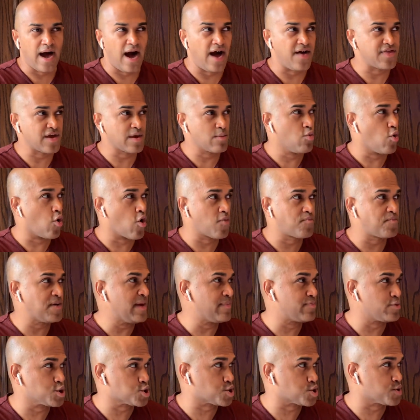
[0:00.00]
I think more
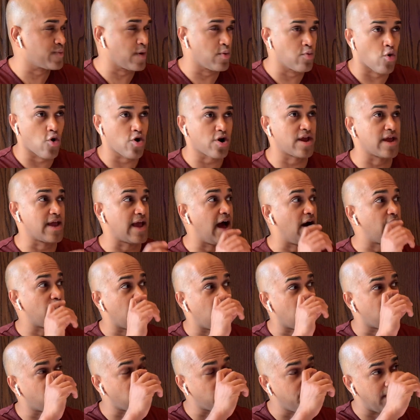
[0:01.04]
people should be working out.
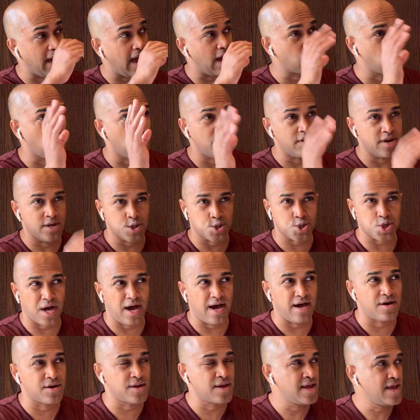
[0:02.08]
Every man, woman, and
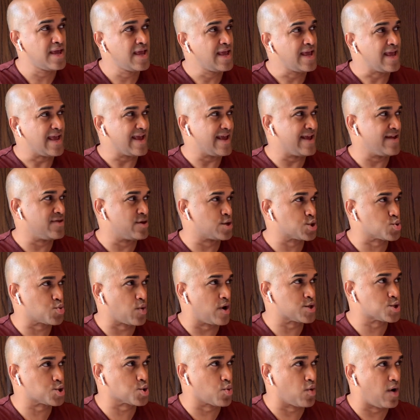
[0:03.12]
child in this
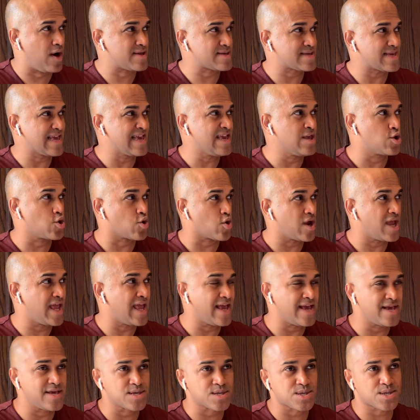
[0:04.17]
restaurant either
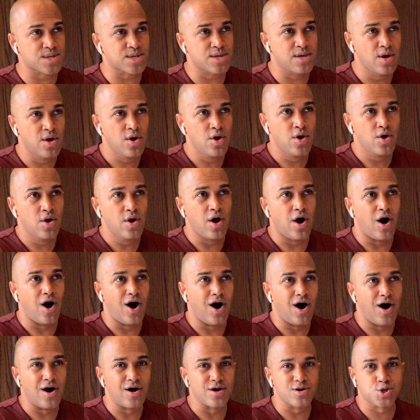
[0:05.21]
is,
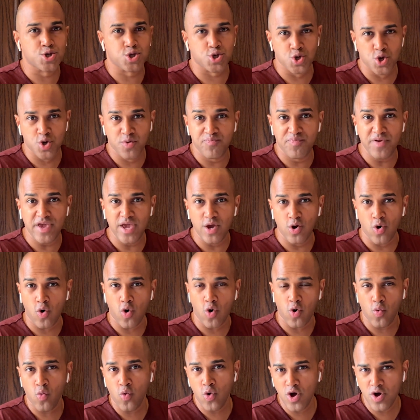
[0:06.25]
uh, should be,
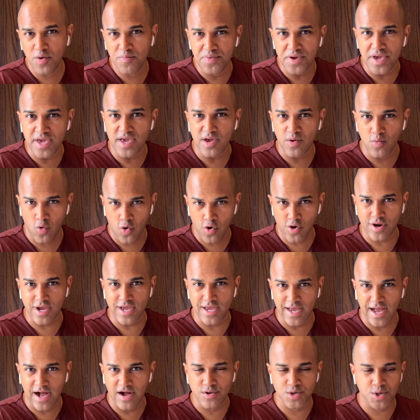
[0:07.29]
or will be
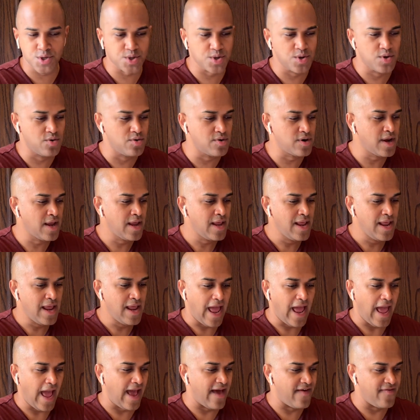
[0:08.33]
working out soon.
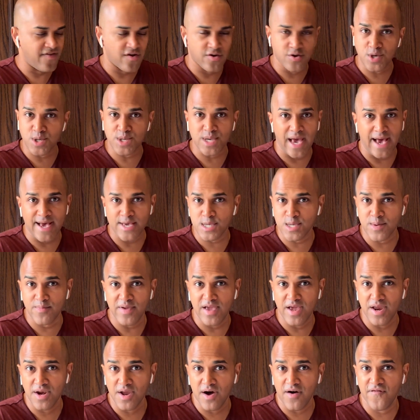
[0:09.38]
And there just has to
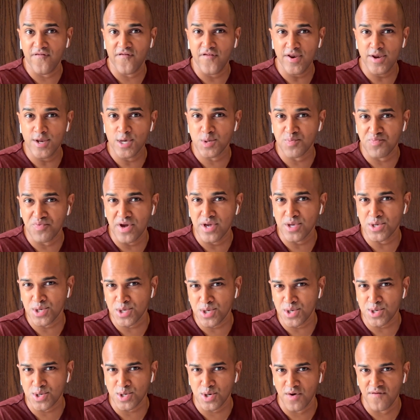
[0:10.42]
be enough fitness
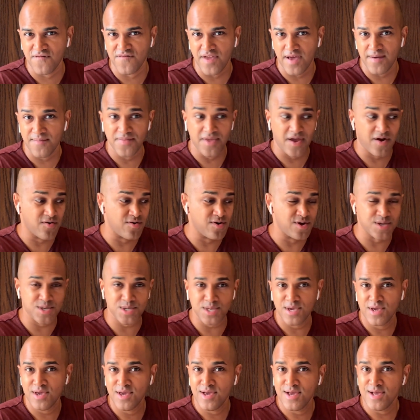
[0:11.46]
places to serve them. There is
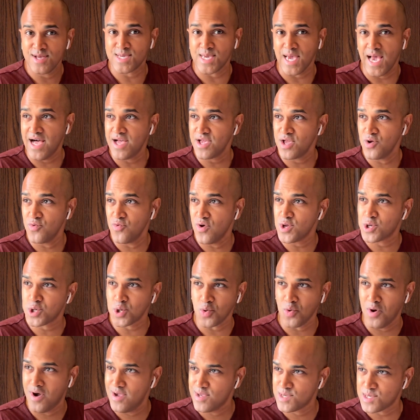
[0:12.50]
Italian
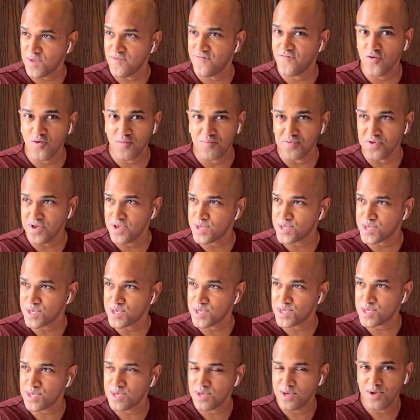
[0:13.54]
restaurants and food
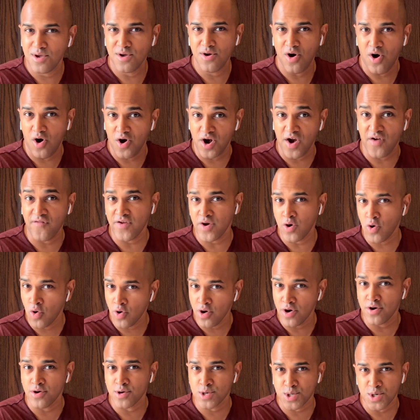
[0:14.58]
places on every
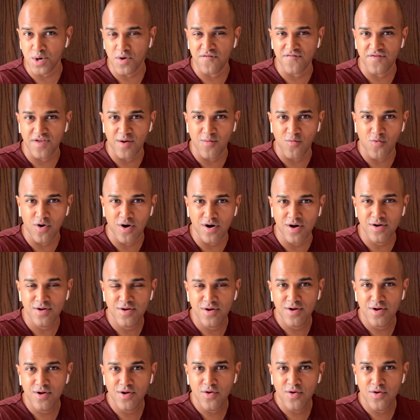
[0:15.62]
corner to serve them well.